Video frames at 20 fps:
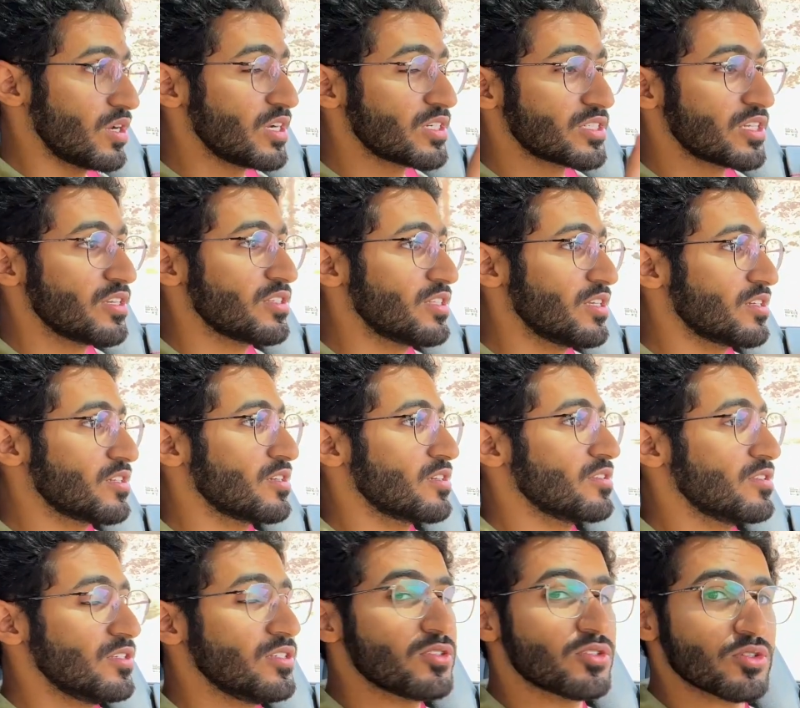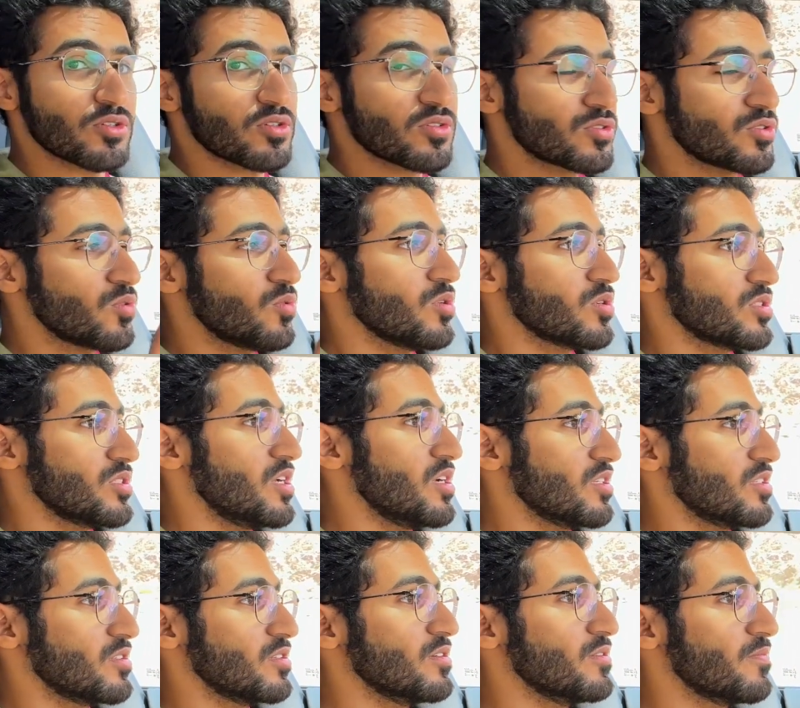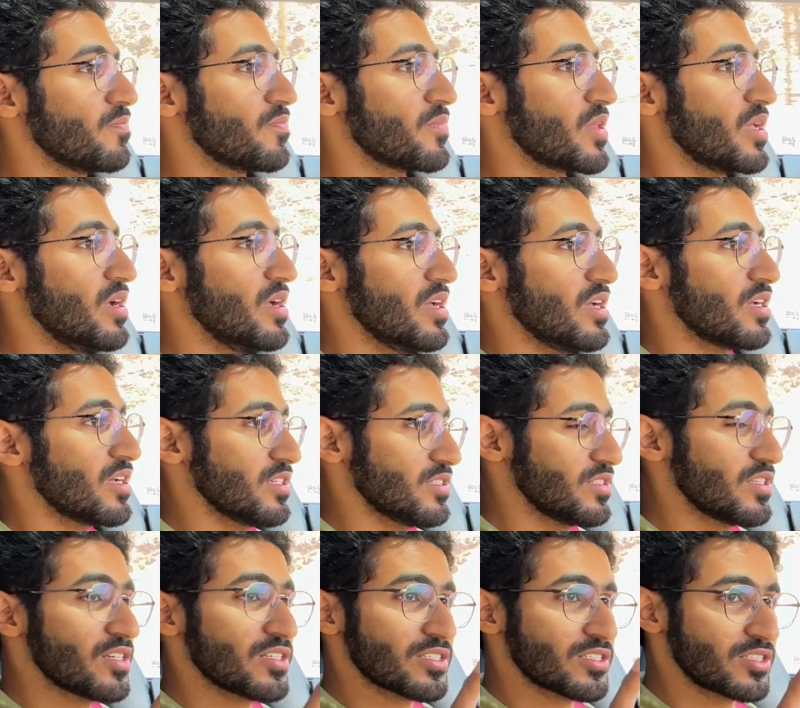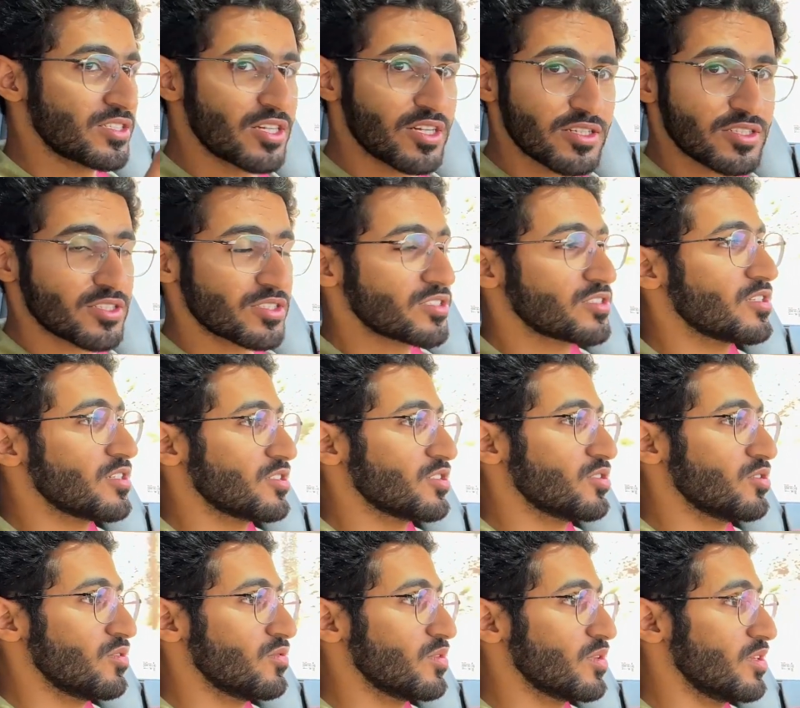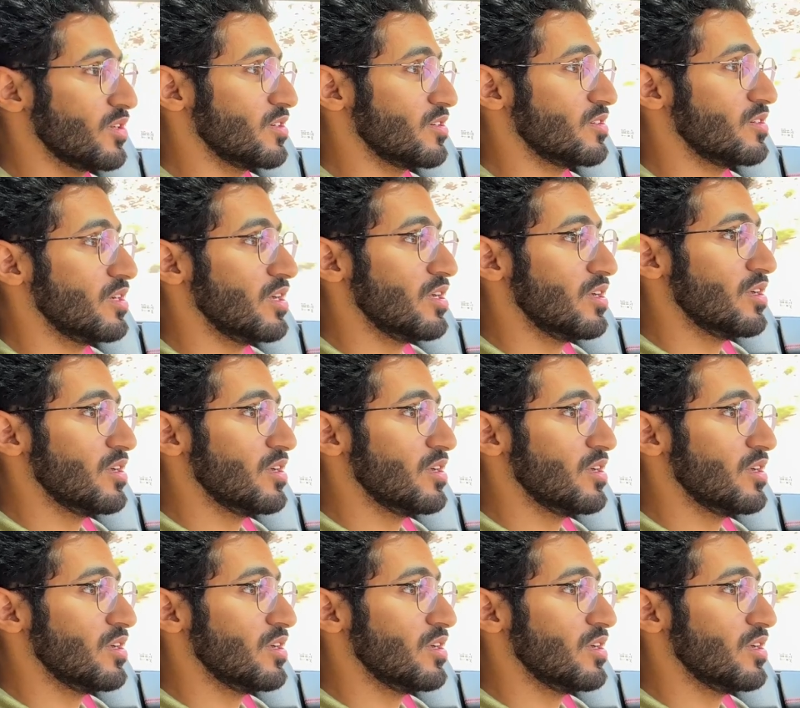We're actually taking a detour towards Hatta, because there is a charging station over there.